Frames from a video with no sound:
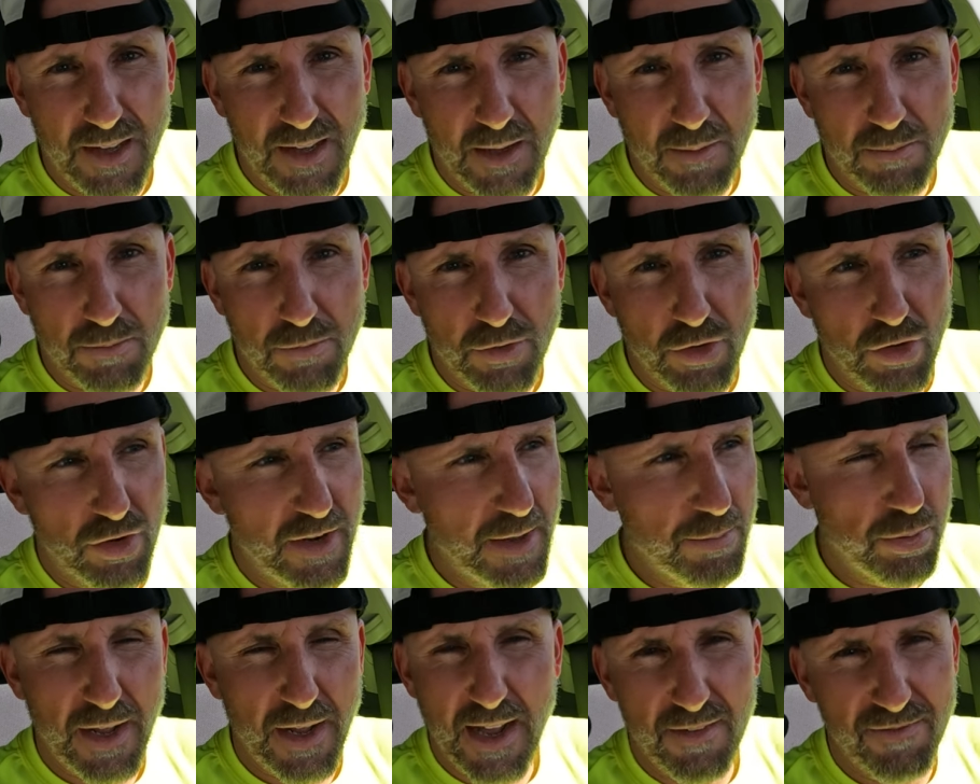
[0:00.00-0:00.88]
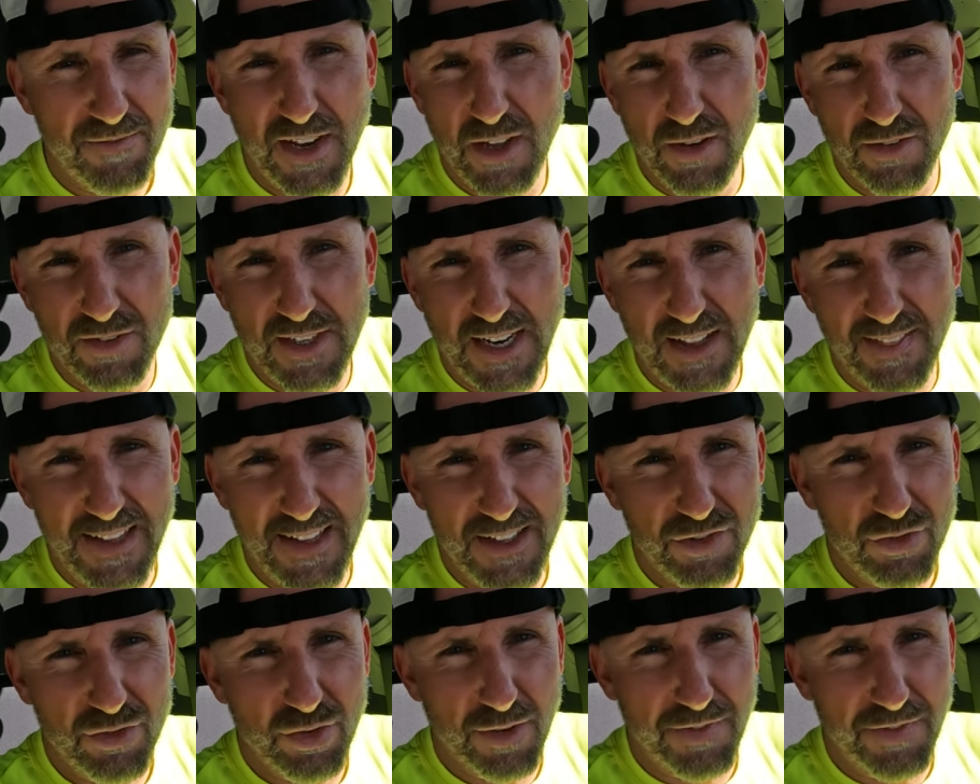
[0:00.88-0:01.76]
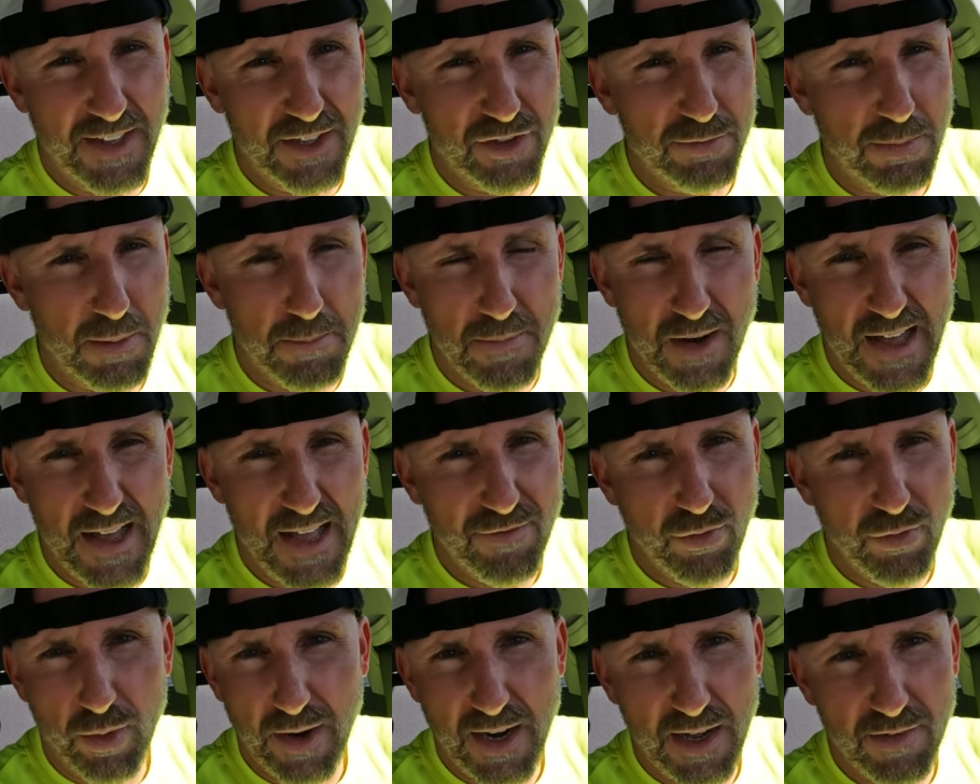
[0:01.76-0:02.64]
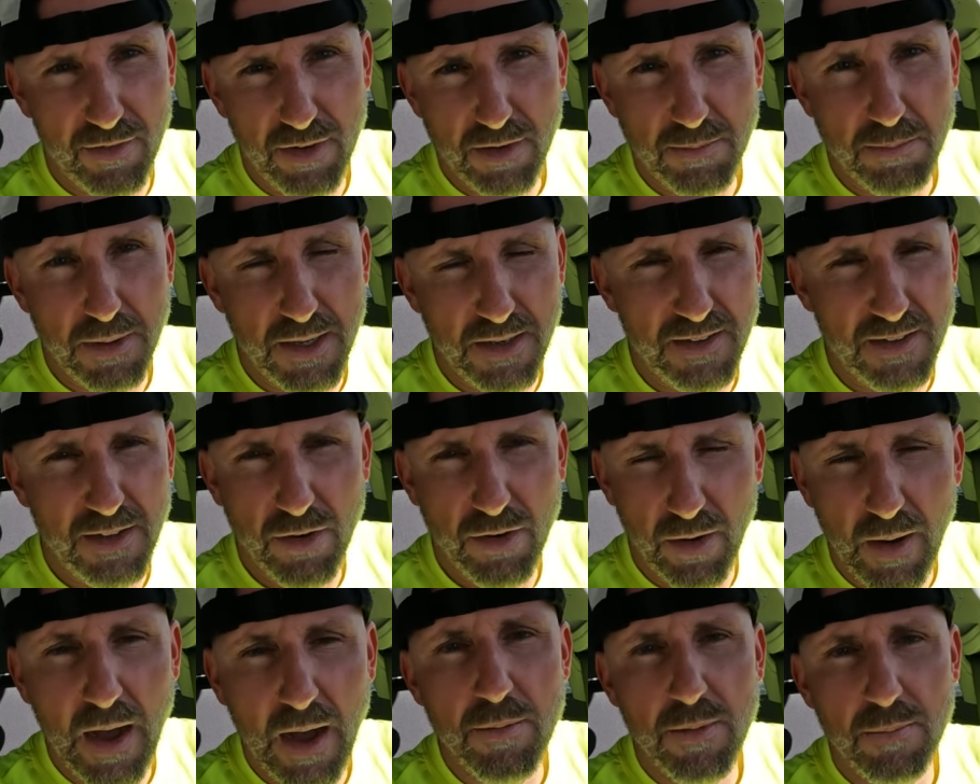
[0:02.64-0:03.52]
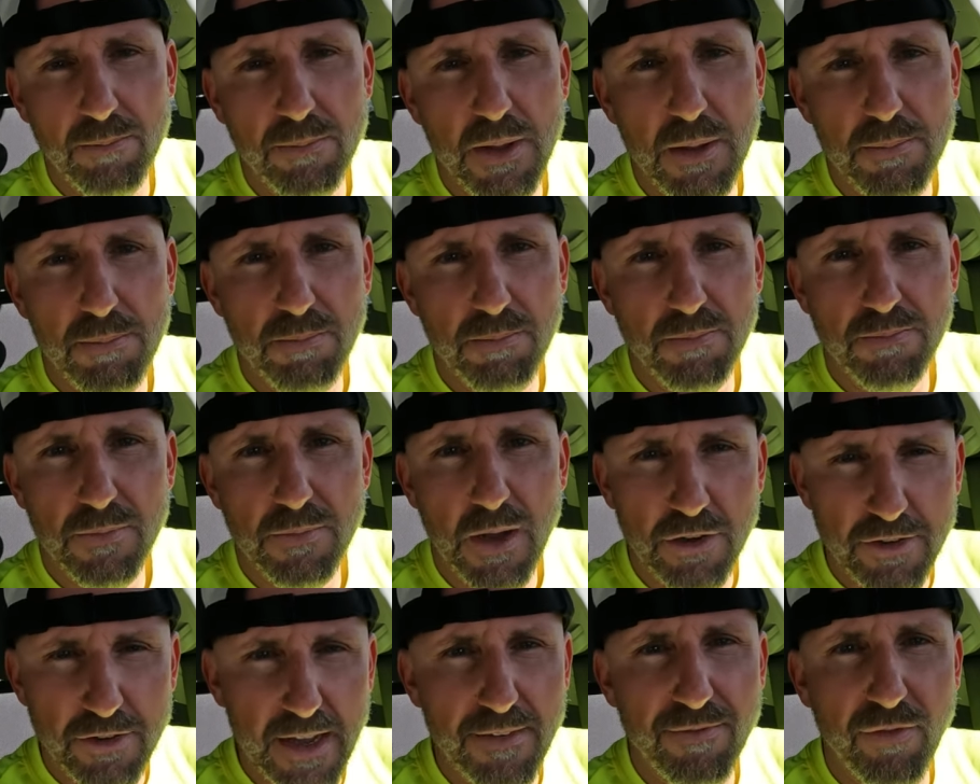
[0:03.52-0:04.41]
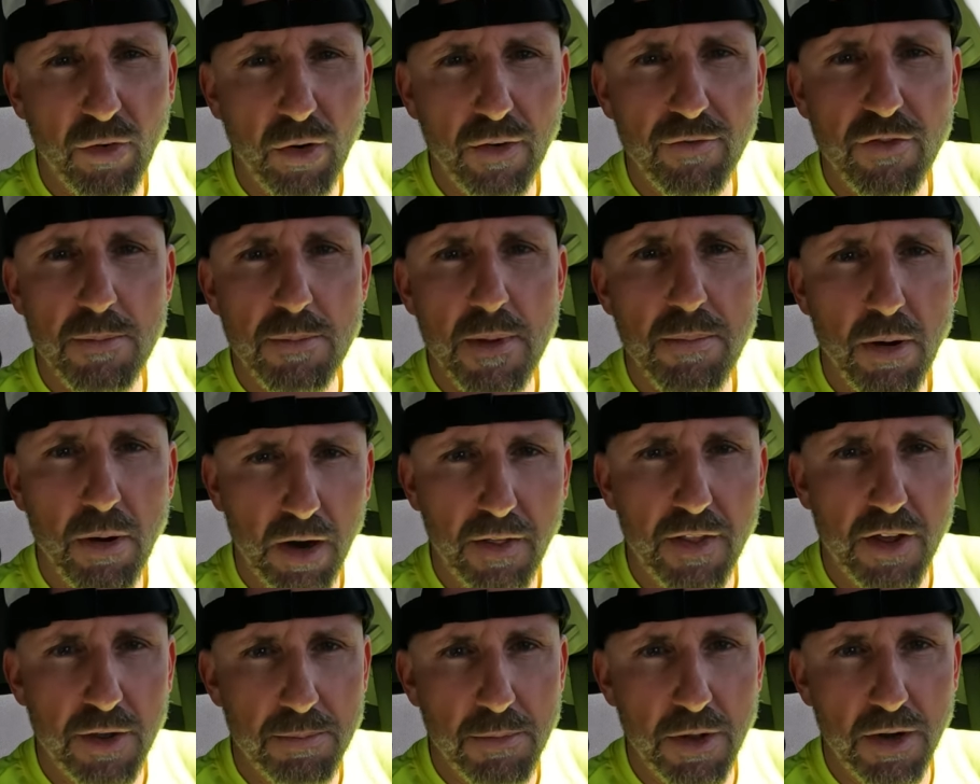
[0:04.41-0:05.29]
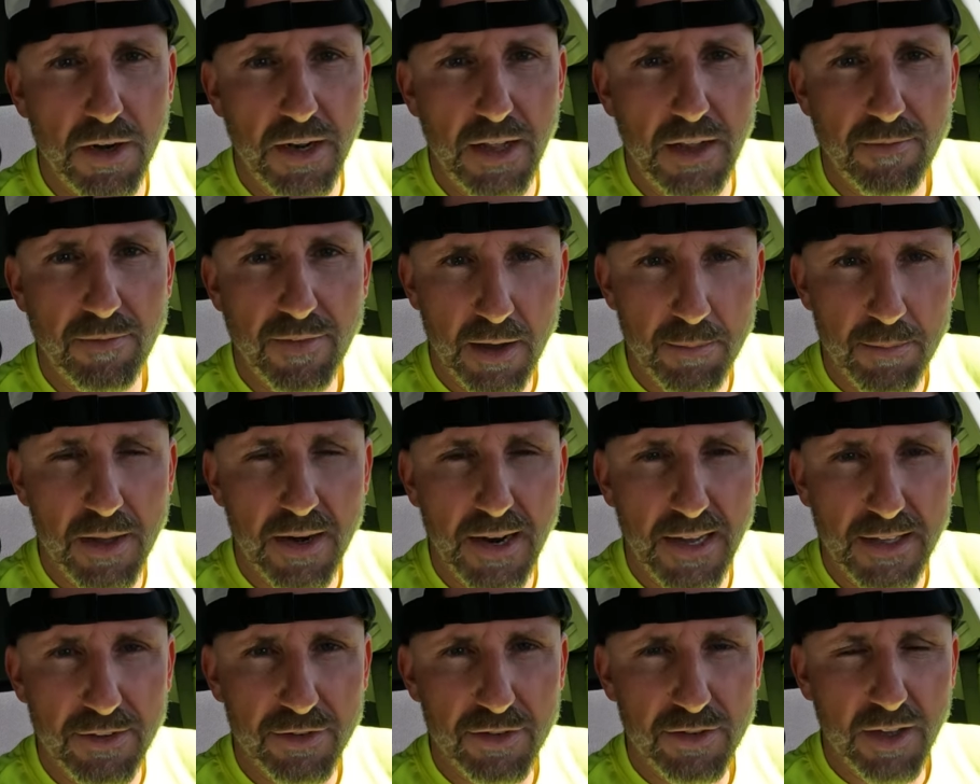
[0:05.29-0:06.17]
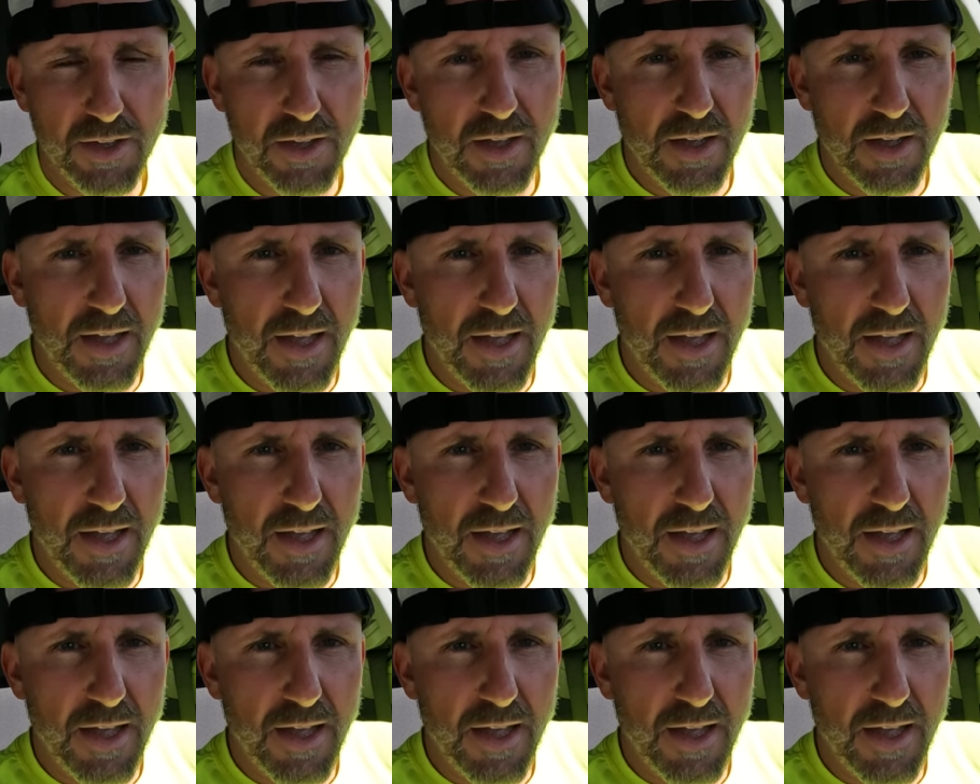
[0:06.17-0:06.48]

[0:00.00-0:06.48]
I'm usually putting out videos like this or things about my life or whatever, but you know, I'd be grateful if you'd be part of the community. That'd be nice.